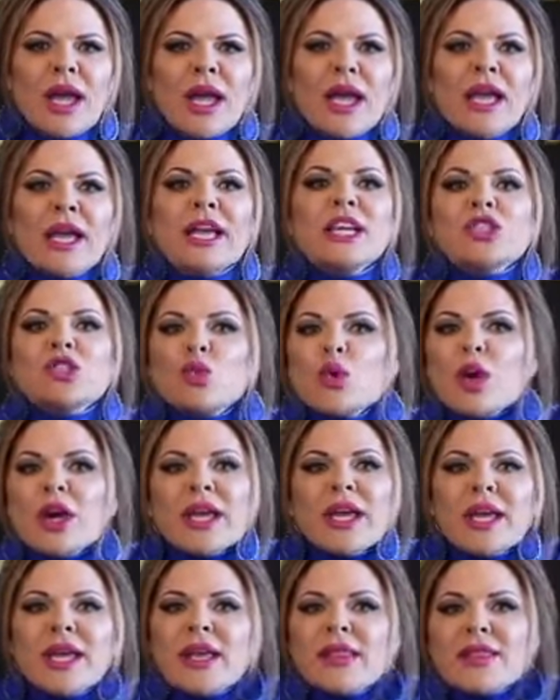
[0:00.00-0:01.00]
He's
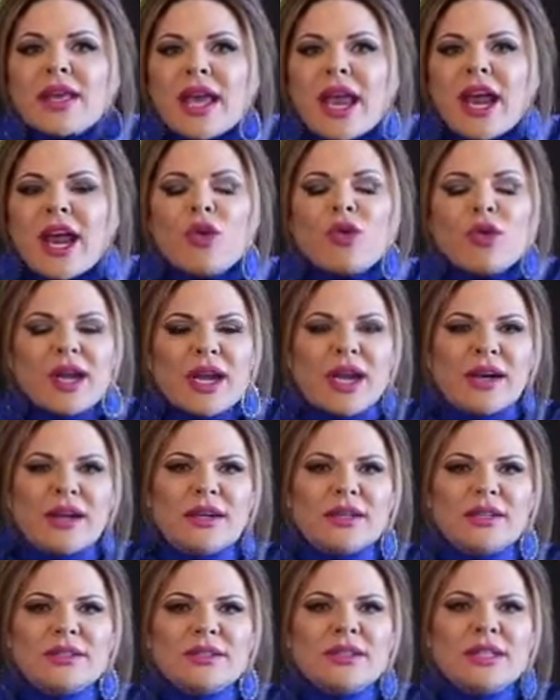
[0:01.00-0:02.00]
working in the area.